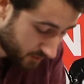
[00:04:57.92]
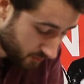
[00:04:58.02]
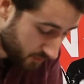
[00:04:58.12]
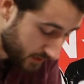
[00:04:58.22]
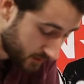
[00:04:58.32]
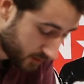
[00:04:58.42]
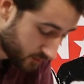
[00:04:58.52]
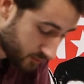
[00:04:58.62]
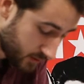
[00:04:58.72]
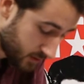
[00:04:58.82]
European
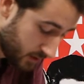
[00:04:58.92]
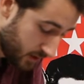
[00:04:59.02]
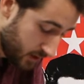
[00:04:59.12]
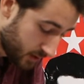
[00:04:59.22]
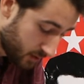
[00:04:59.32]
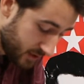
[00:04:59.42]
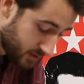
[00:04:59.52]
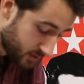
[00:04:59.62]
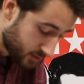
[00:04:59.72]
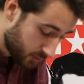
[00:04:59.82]
countries
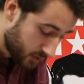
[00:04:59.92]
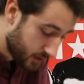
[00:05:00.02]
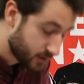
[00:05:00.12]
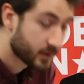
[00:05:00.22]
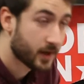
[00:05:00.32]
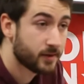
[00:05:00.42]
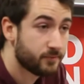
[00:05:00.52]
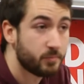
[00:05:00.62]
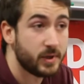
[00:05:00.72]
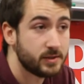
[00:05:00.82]
committed to working together
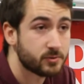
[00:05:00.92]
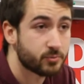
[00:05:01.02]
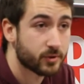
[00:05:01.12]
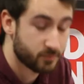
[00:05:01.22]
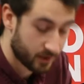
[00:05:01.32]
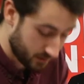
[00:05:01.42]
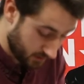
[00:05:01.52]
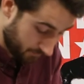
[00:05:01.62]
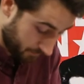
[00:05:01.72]
for peace and prosperity,